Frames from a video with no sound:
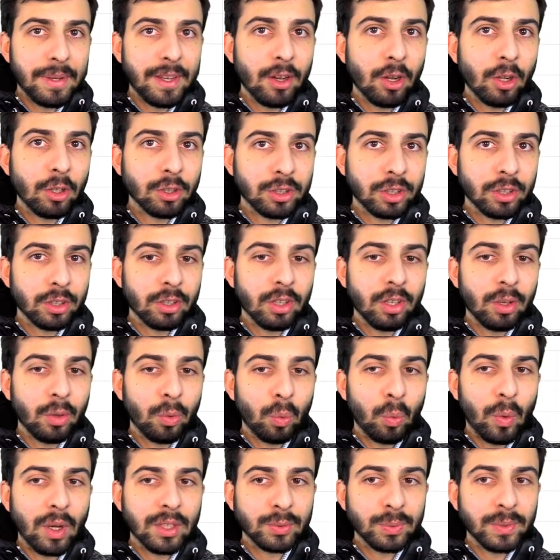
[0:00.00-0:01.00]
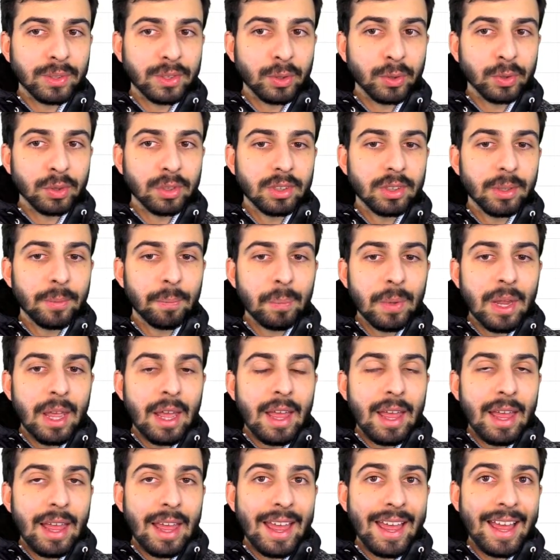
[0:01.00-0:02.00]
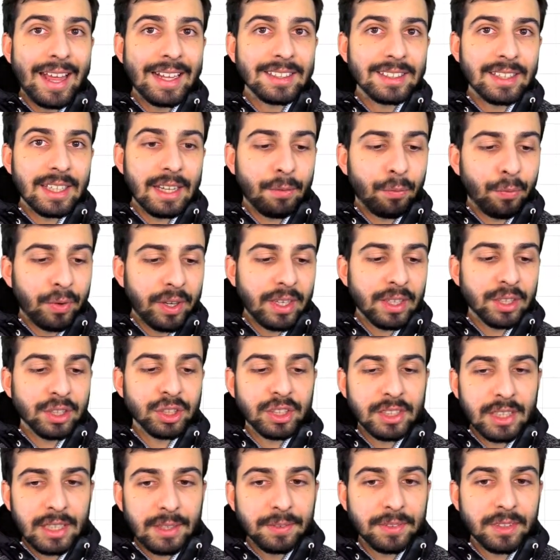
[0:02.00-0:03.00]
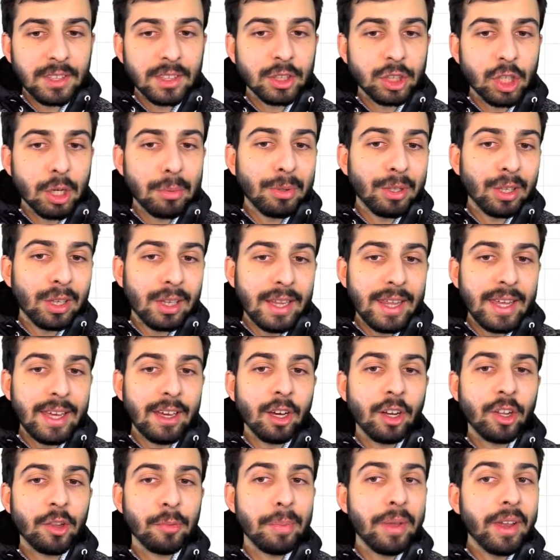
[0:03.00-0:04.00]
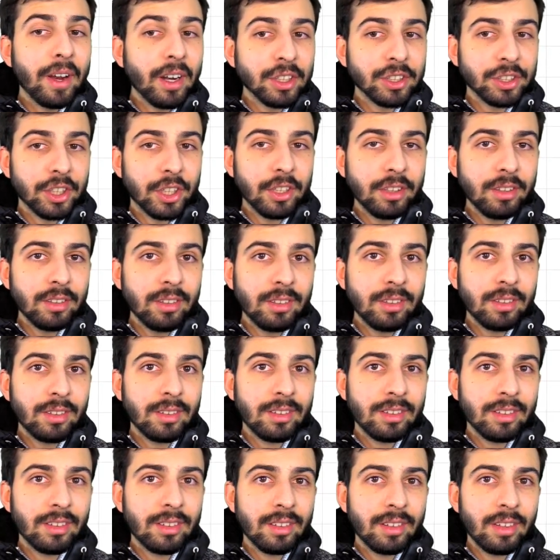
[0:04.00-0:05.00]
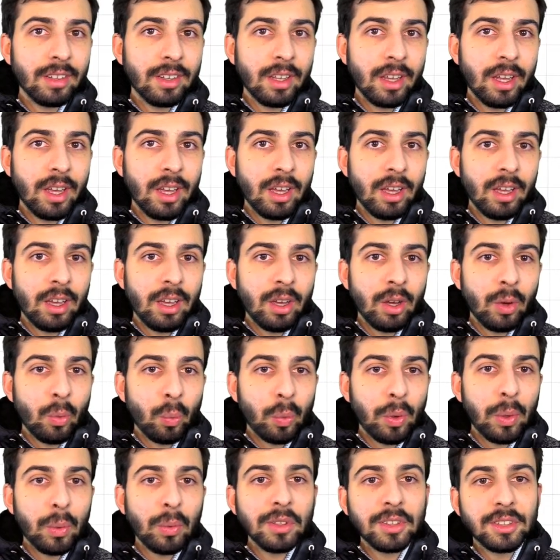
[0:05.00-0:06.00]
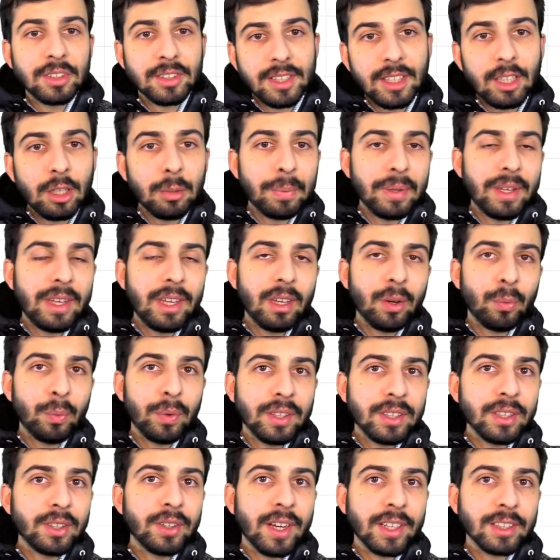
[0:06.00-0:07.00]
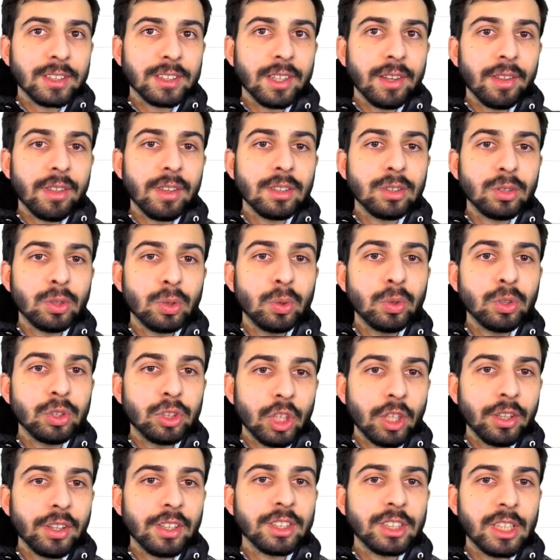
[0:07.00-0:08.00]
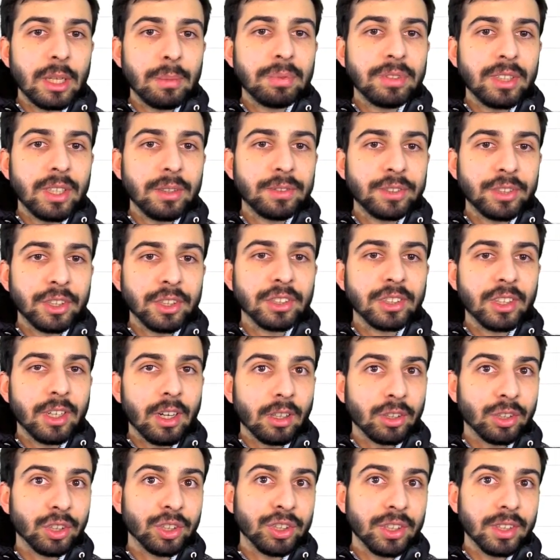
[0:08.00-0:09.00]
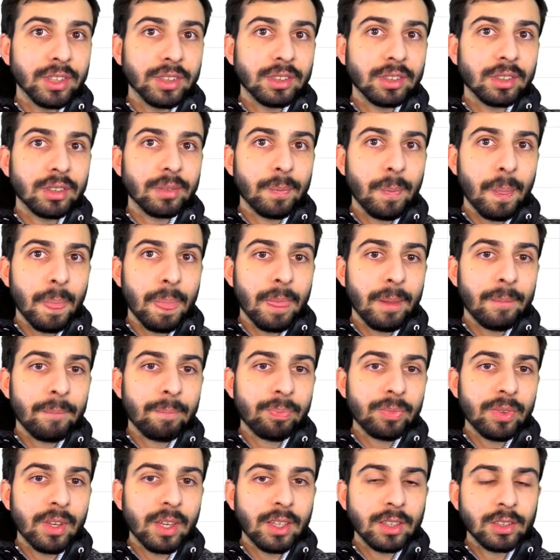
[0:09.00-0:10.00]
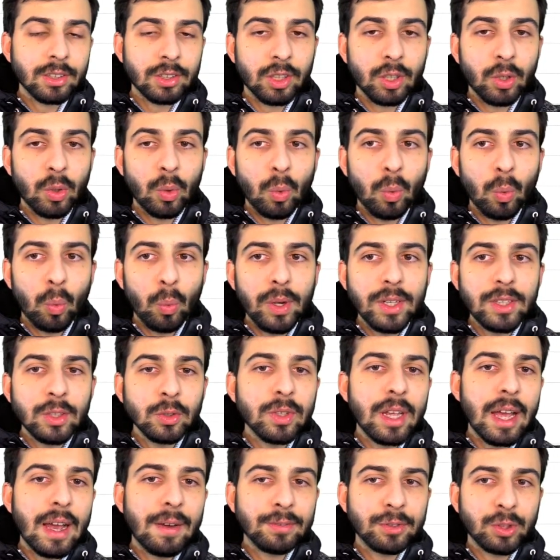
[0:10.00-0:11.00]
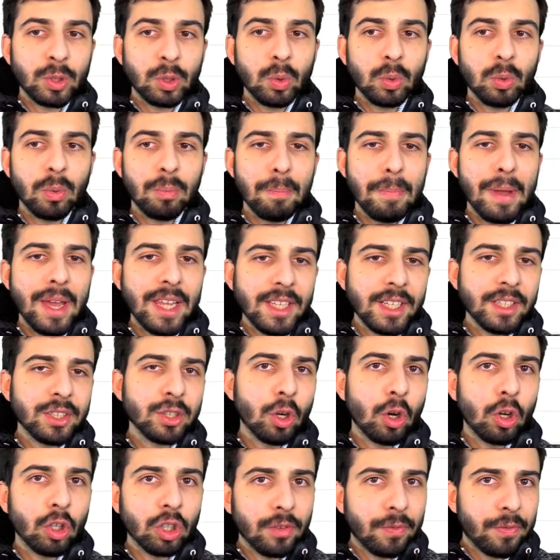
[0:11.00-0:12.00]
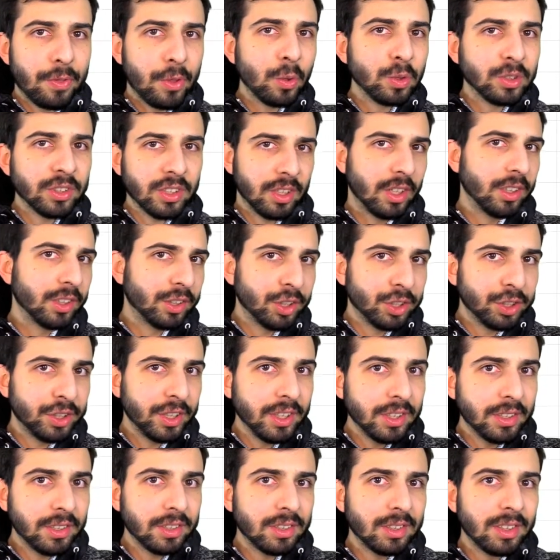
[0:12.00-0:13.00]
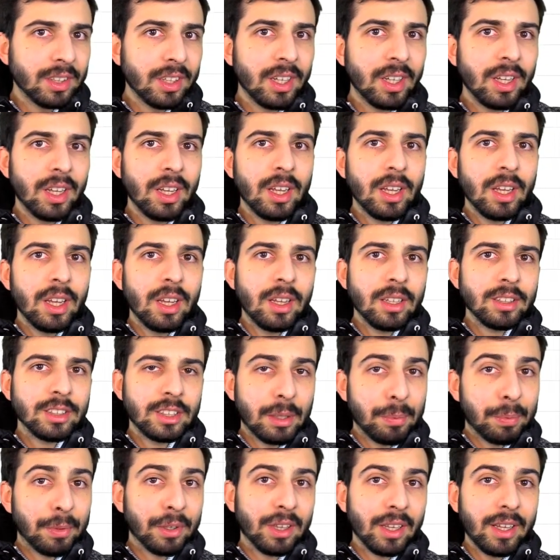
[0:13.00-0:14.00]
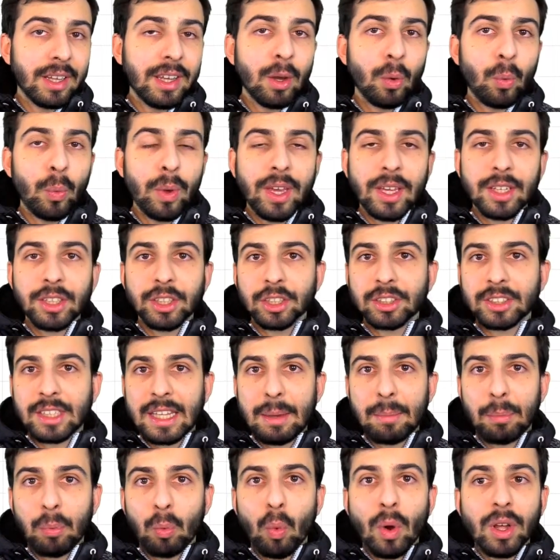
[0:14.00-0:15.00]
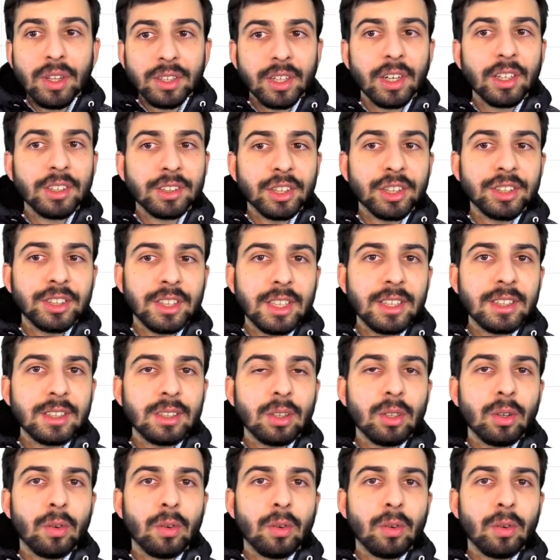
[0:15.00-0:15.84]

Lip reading: also was reduced. And if we shift double click on Bigger John, we will still be redirected to John the Shapeshifter's character sheet. So we don't have to manage all of those character sheets. Separately, we can just keep one character sheet